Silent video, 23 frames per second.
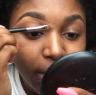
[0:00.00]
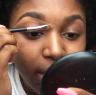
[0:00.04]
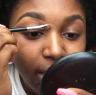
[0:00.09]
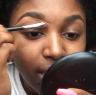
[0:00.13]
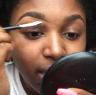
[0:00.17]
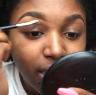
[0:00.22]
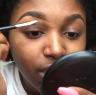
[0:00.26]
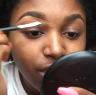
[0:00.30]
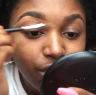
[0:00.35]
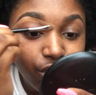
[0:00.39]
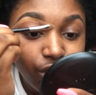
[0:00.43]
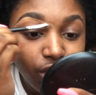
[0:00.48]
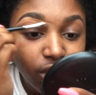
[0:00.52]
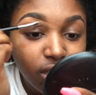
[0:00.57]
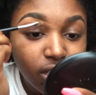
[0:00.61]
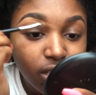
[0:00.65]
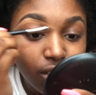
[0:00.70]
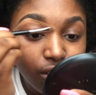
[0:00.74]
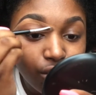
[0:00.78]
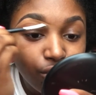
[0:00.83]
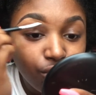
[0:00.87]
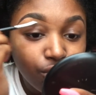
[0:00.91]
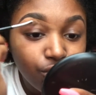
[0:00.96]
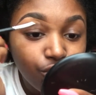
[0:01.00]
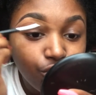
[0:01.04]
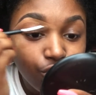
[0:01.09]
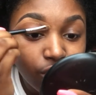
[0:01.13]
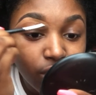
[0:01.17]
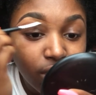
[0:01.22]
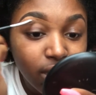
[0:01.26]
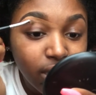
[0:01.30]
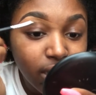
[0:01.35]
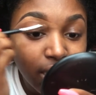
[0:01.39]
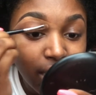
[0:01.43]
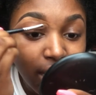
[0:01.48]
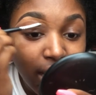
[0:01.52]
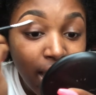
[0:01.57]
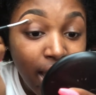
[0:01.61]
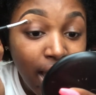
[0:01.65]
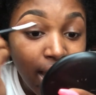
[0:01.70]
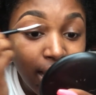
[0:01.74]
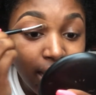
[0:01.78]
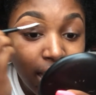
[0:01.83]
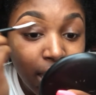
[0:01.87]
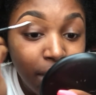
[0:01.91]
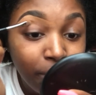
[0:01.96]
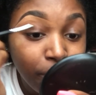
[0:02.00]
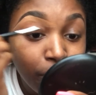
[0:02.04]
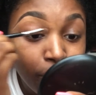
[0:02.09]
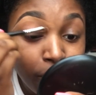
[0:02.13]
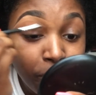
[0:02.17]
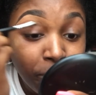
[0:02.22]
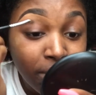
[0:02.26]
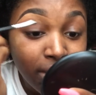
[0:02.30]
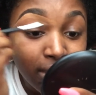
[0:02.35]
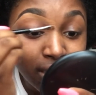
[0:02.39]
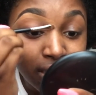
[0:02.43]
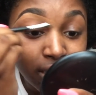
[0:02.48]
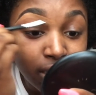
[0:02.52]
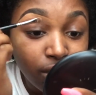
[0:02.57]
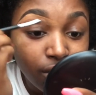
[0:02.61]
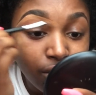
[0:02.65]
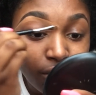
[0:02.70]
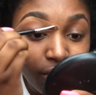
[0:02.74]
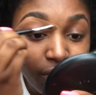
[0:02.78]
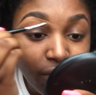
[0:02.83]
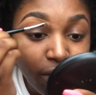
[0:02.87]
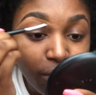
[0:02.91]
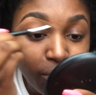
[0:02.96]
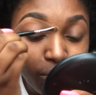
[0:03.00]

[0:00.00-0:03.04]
And this is just a little trick that I came up with myself.